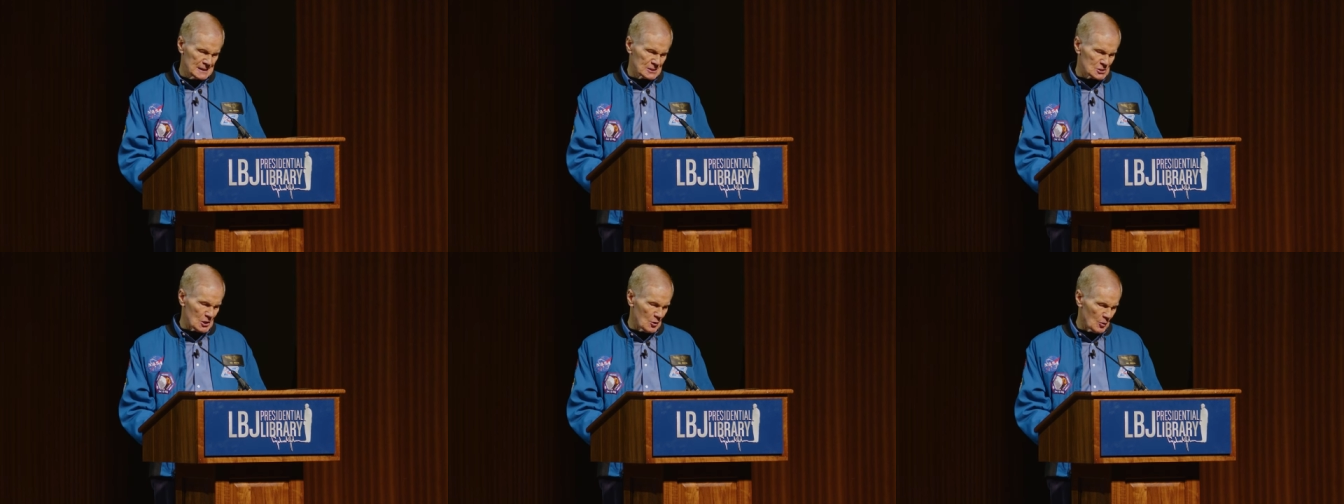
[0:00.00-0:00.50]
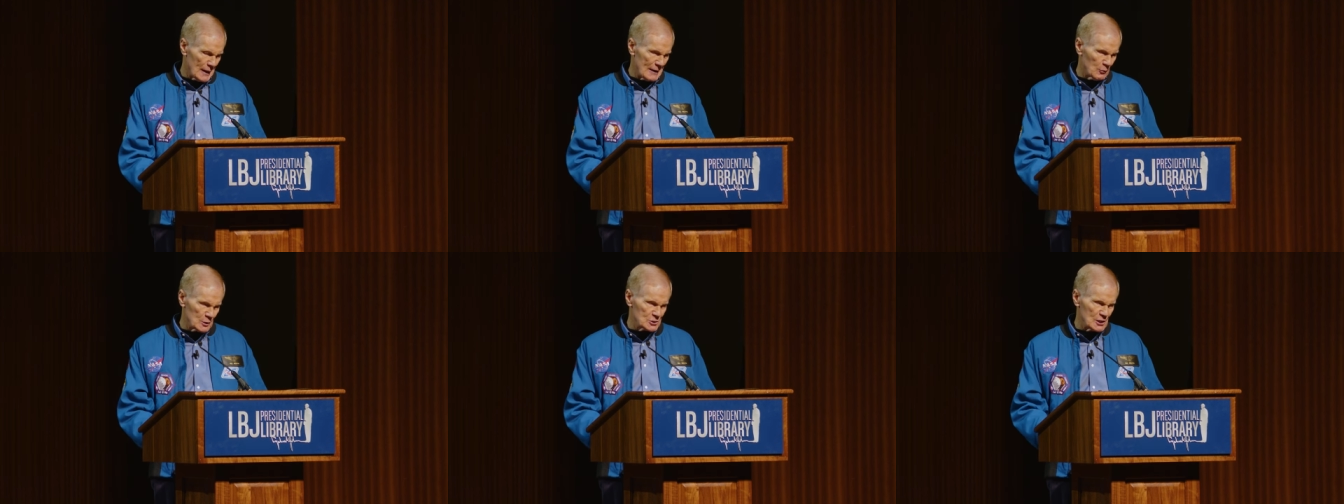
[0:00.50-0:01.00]
So
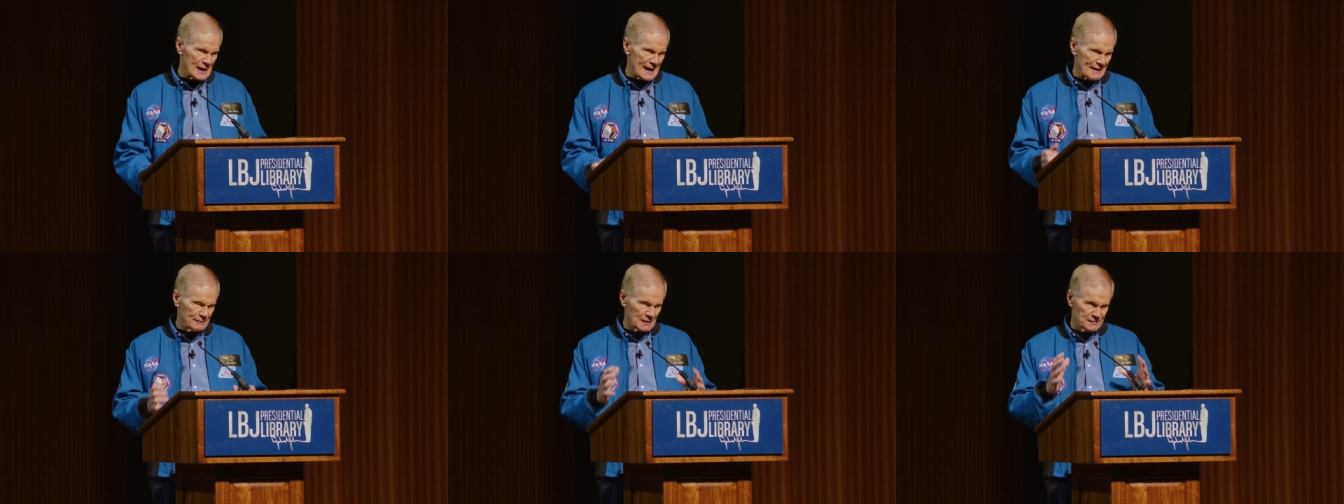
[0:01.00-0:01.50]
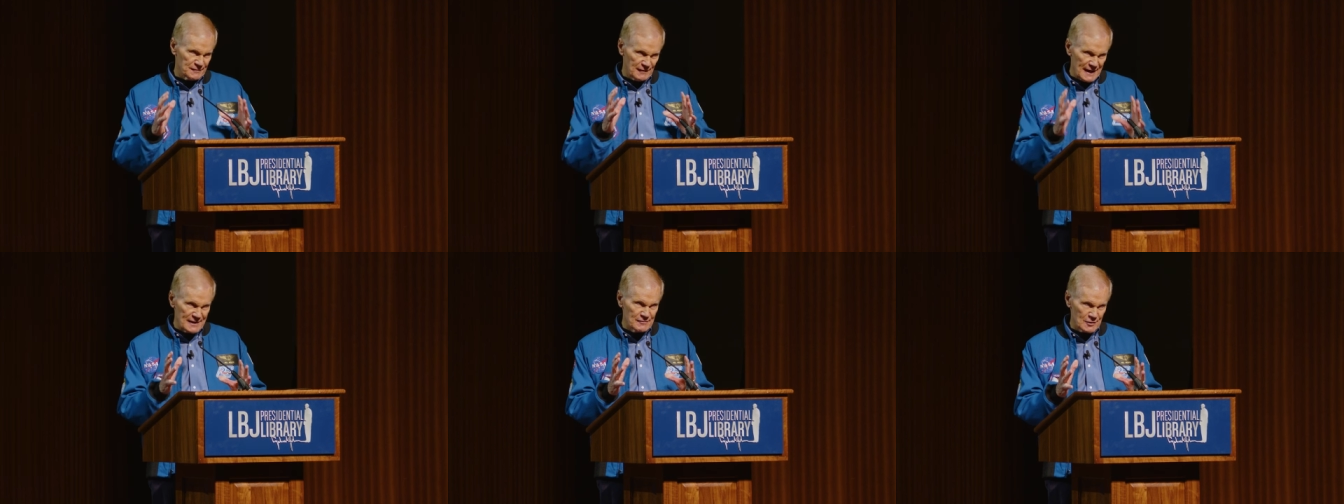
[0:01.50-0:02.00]
I want you to have a
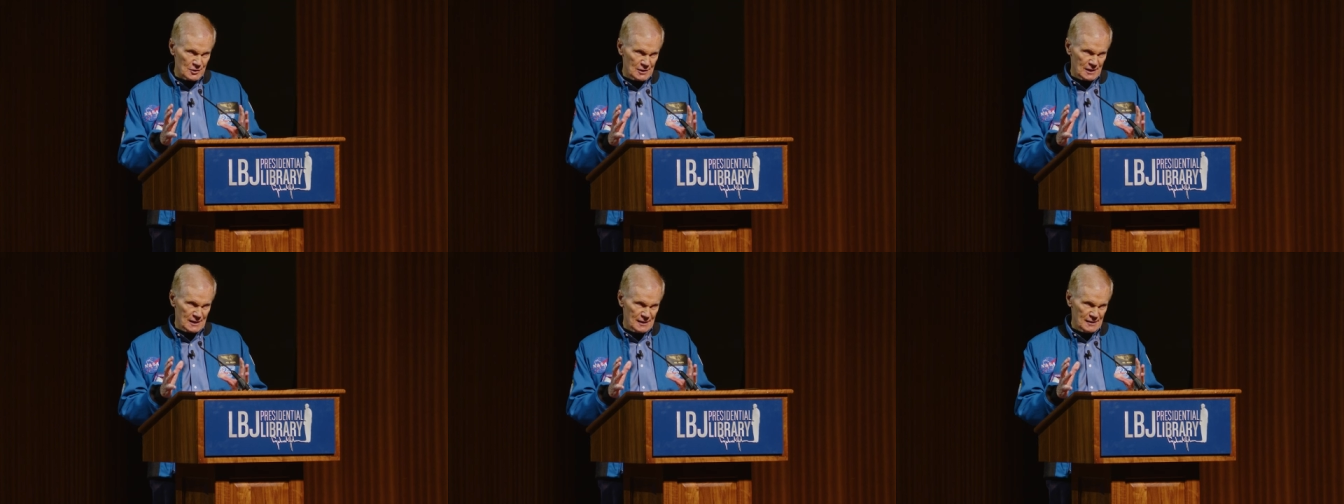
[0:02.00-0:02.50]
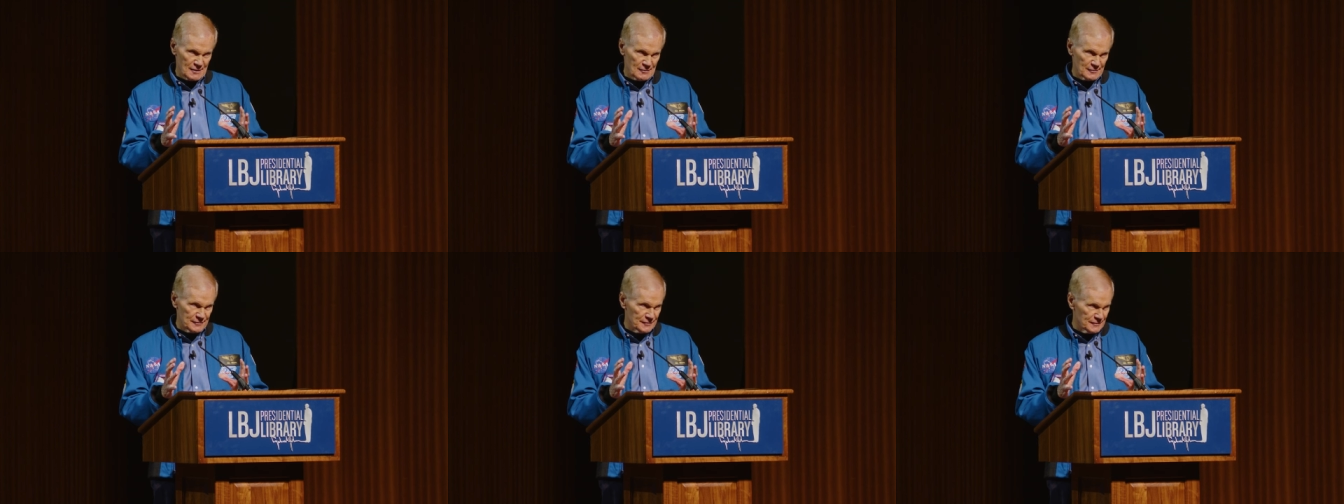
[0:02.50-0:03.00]
flavor
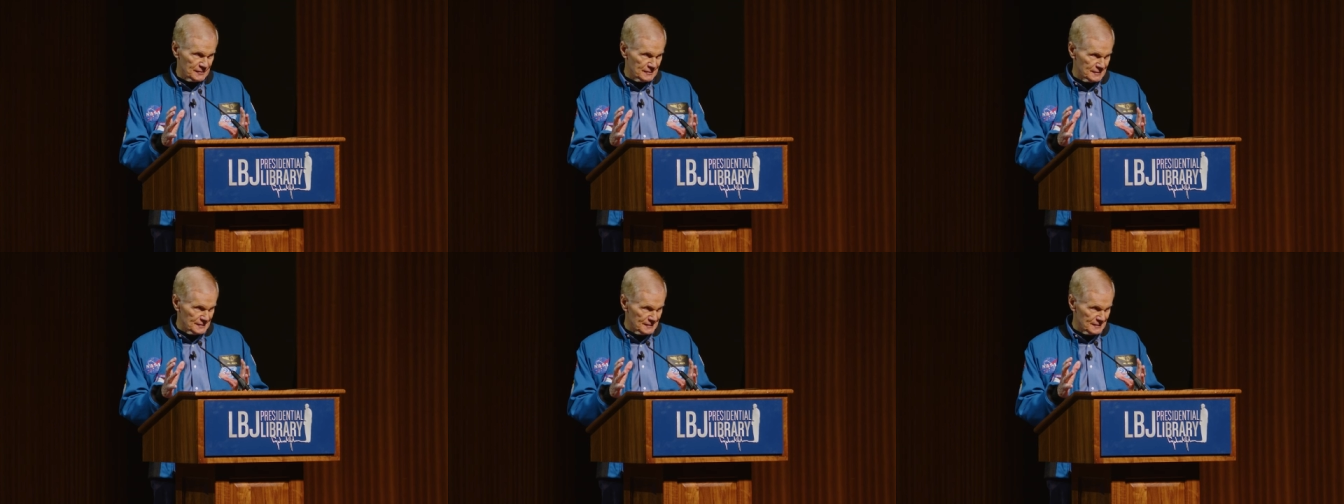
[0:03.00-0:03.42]
of